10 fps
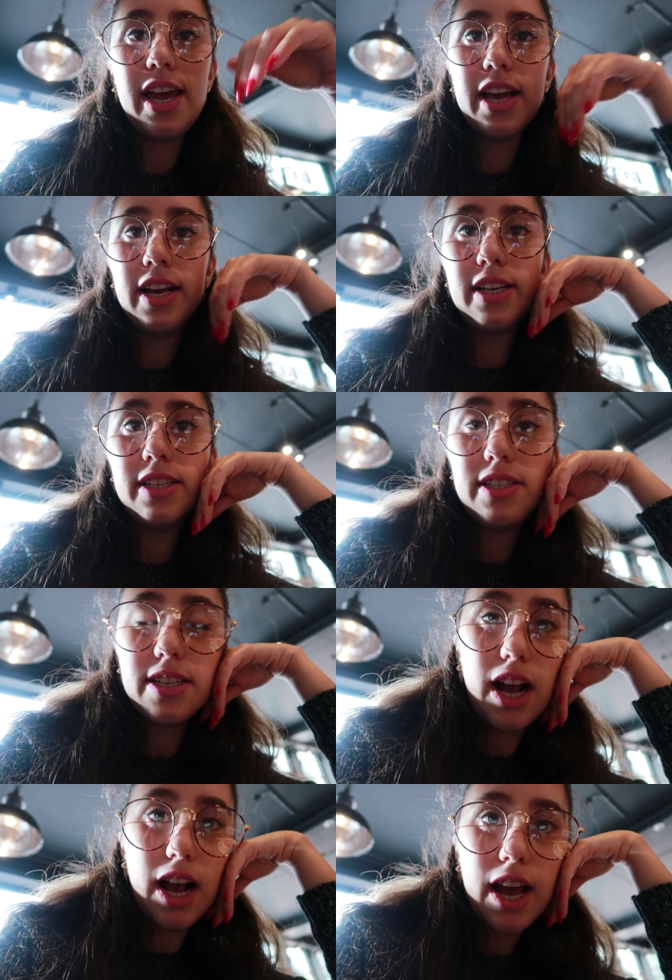And
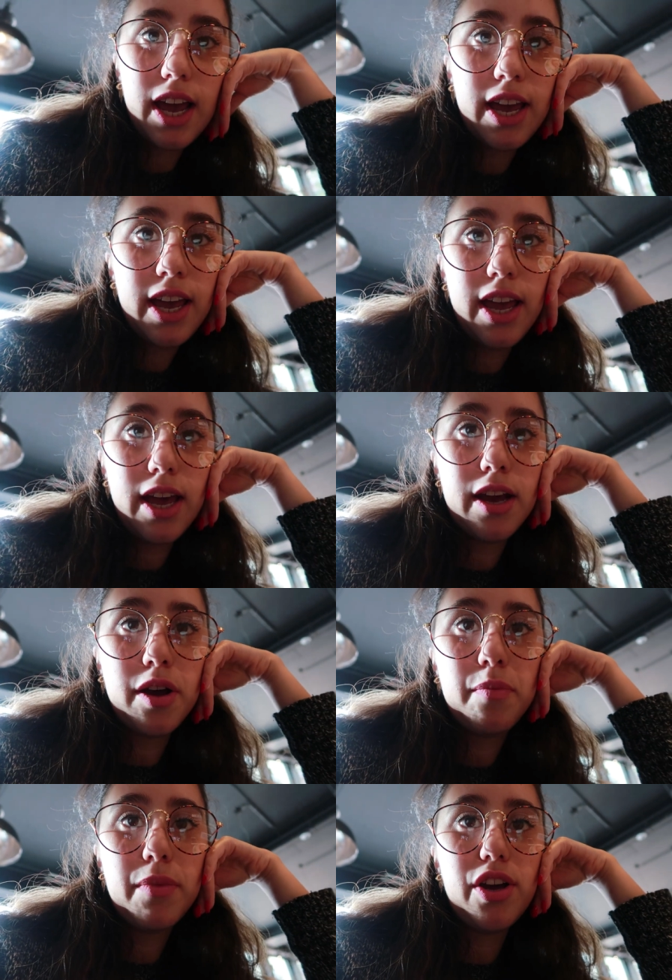I
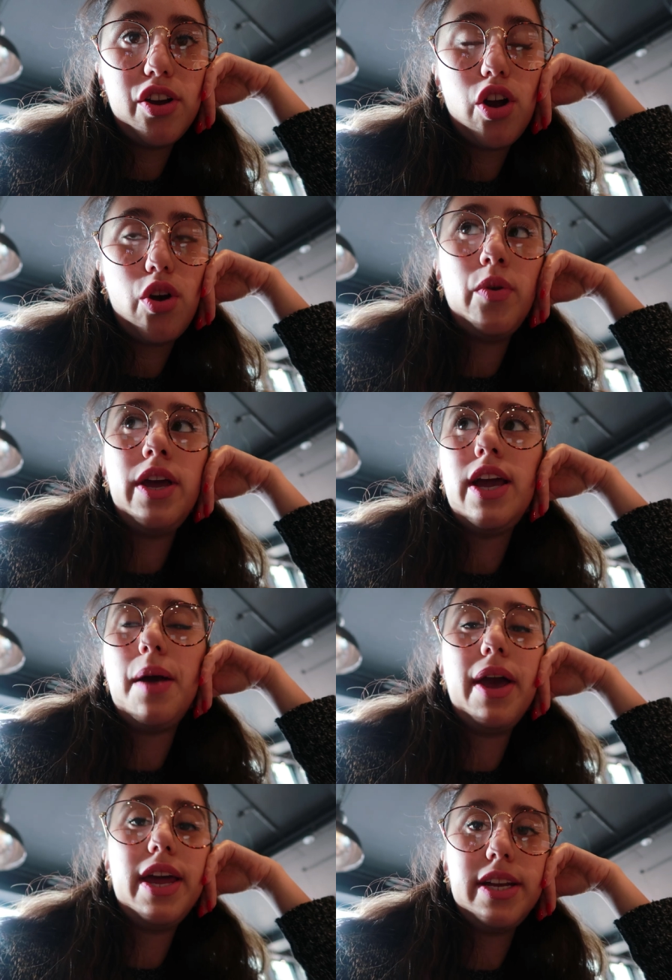am going,
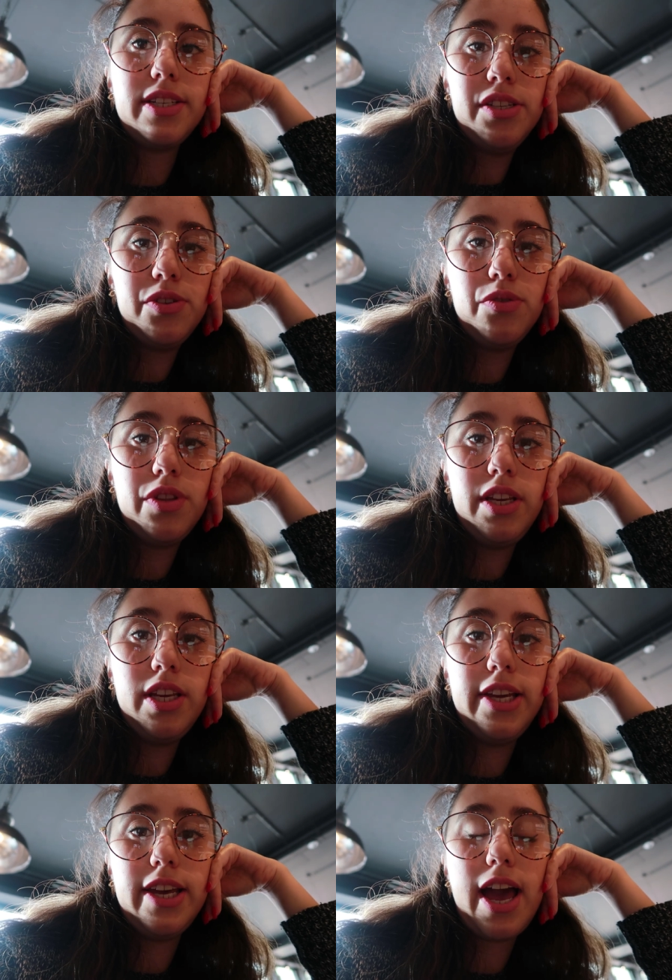I'm heading to
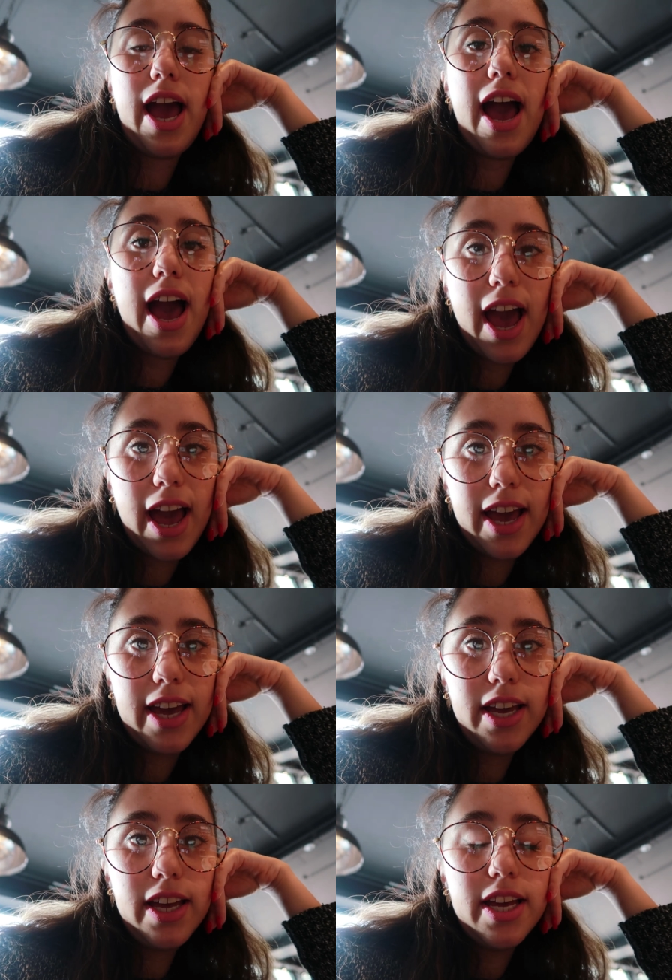the
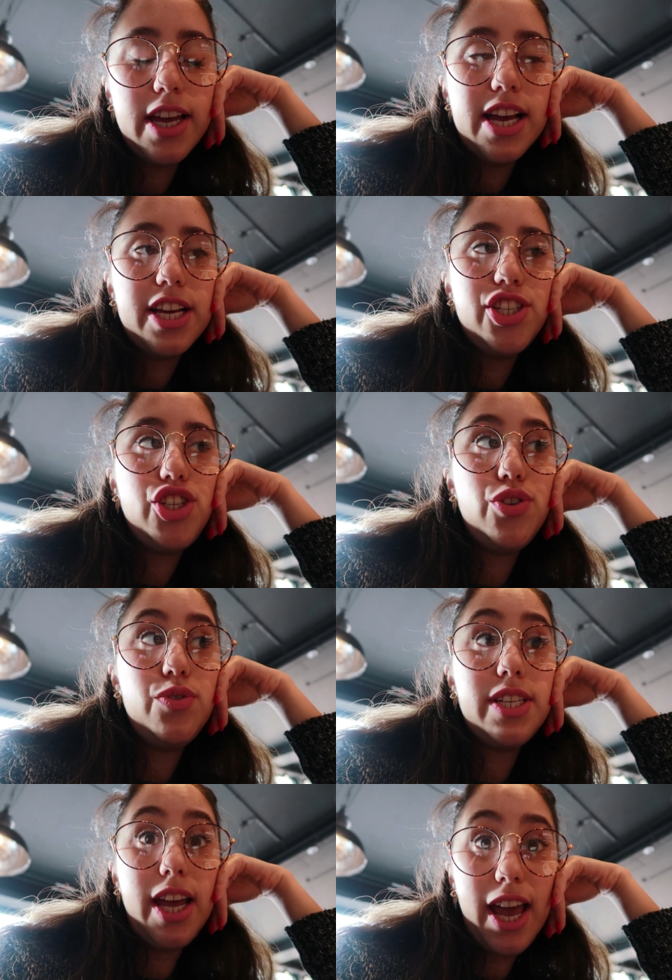Hague
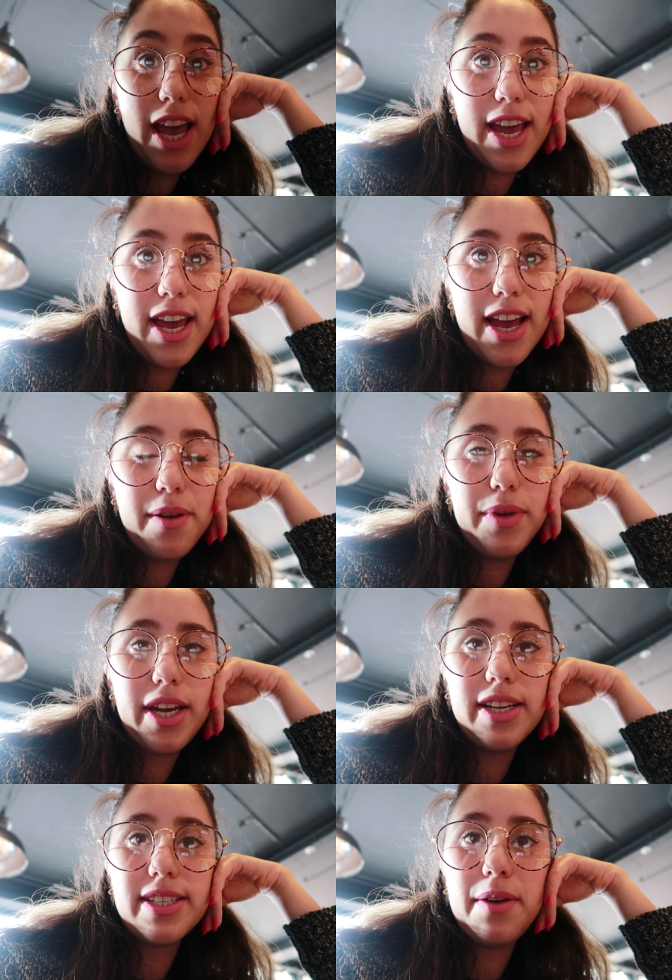today
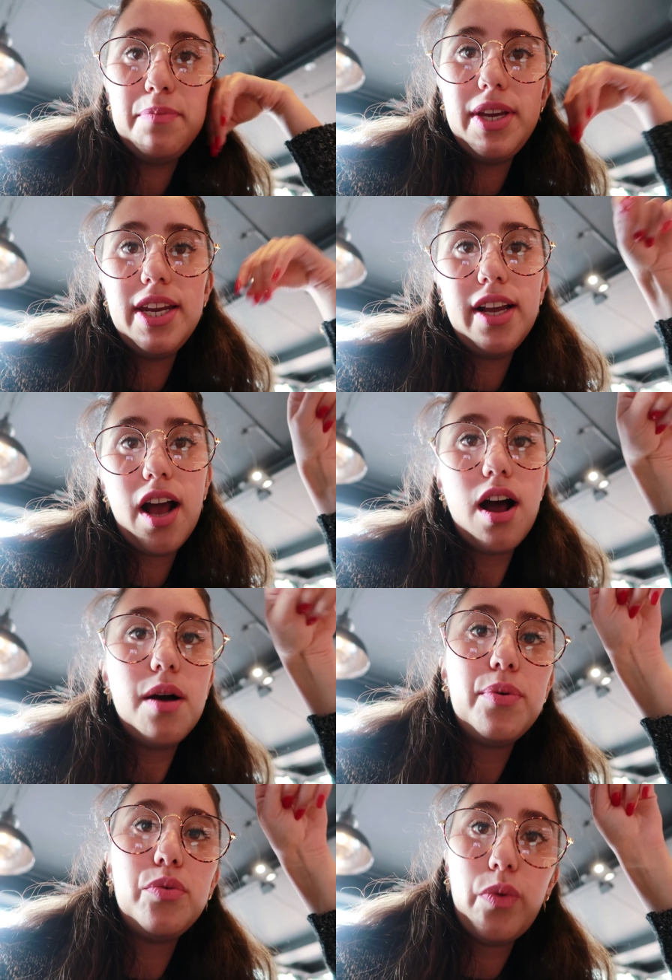because I'm meeting
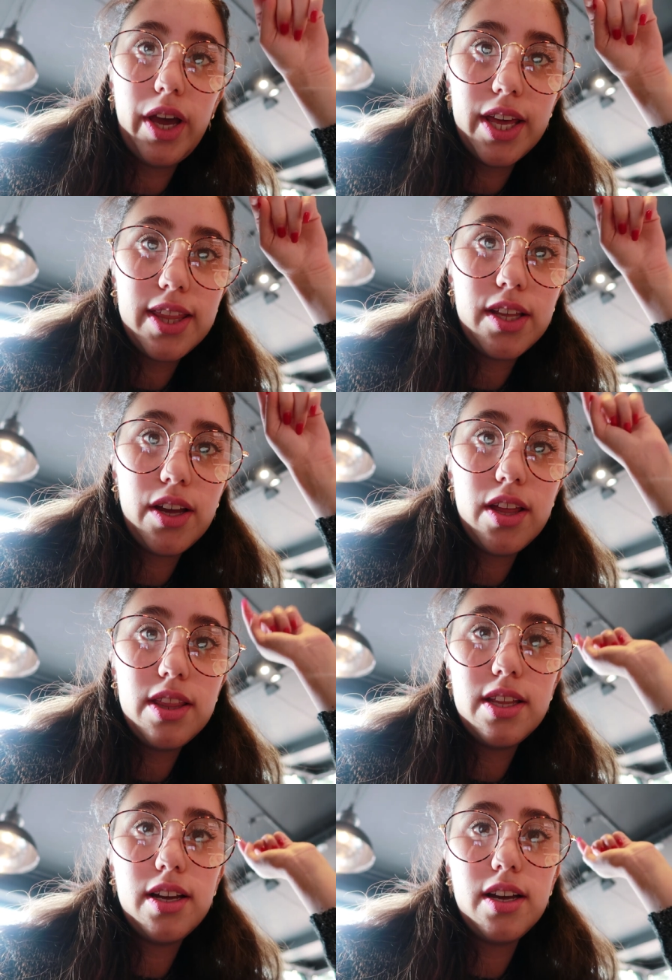up with
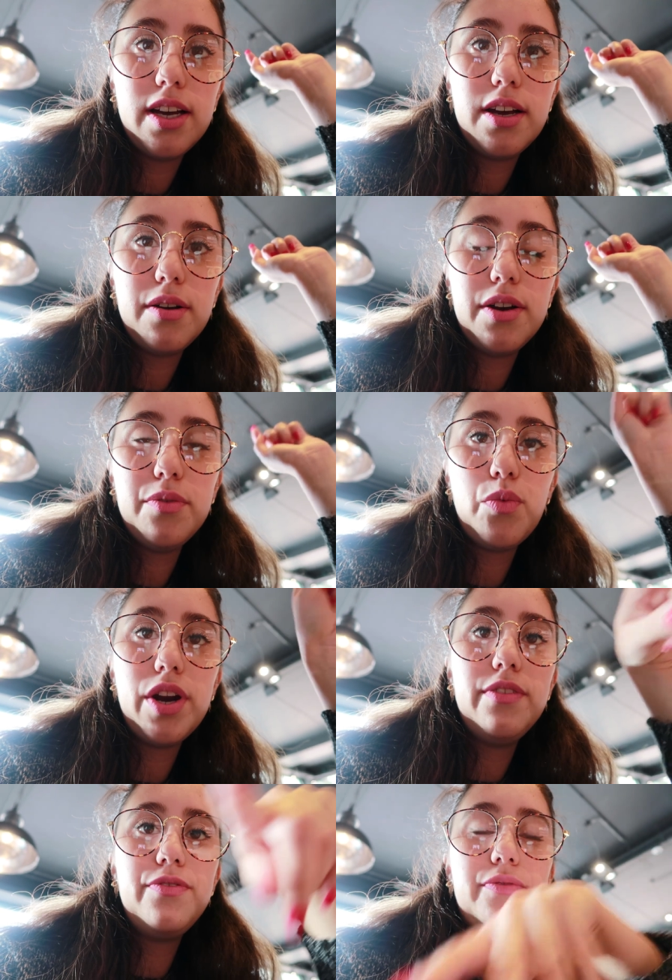the
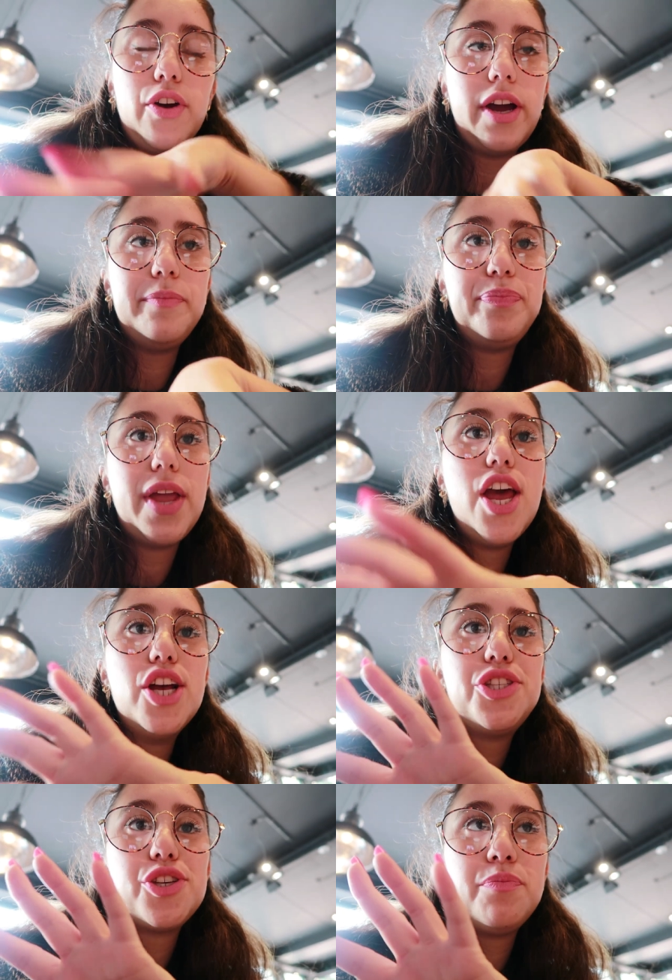one of okay
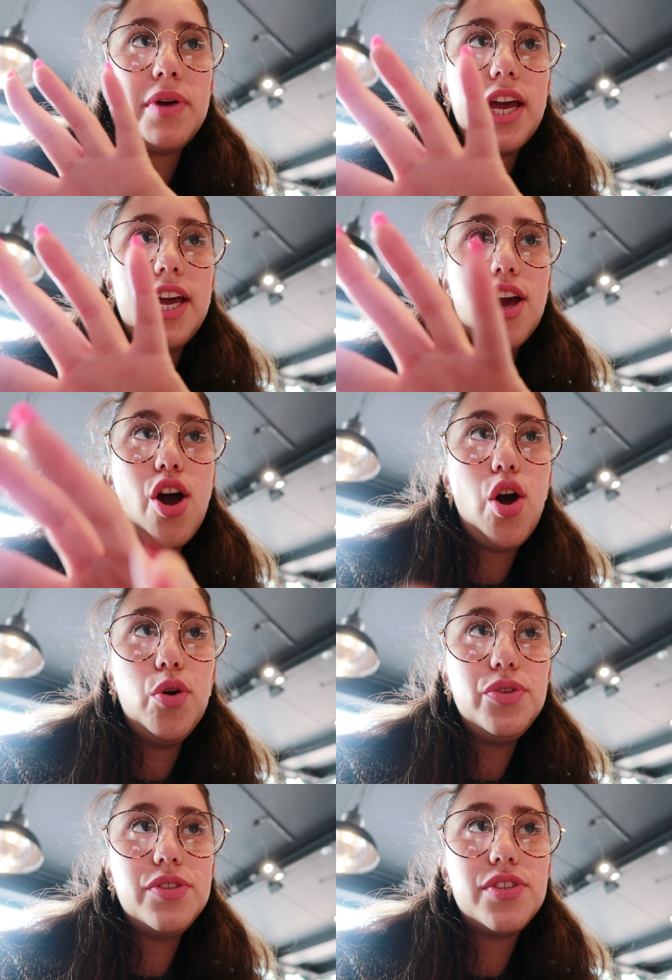so my
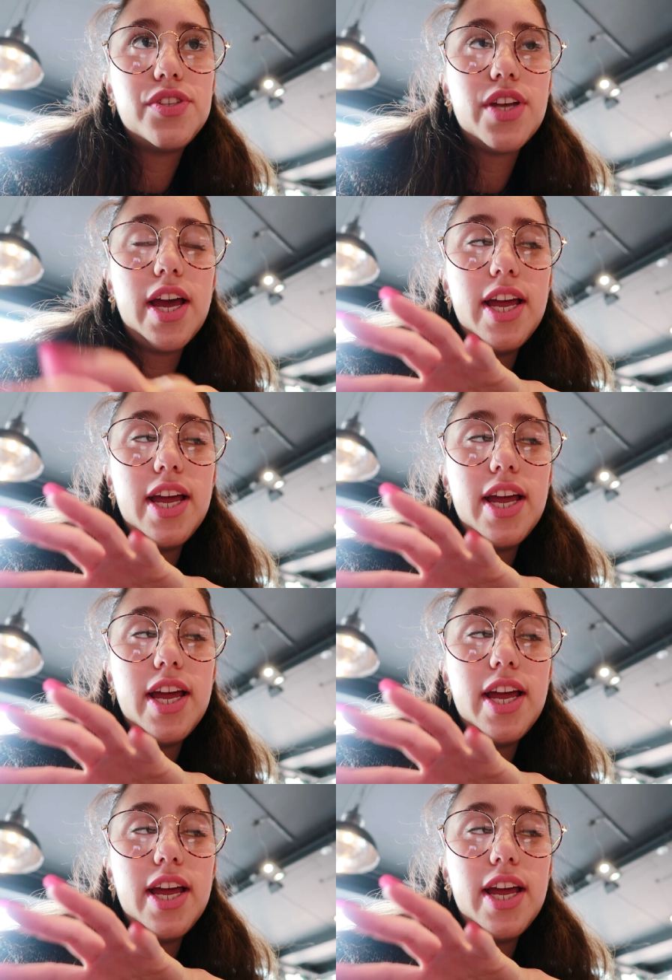host's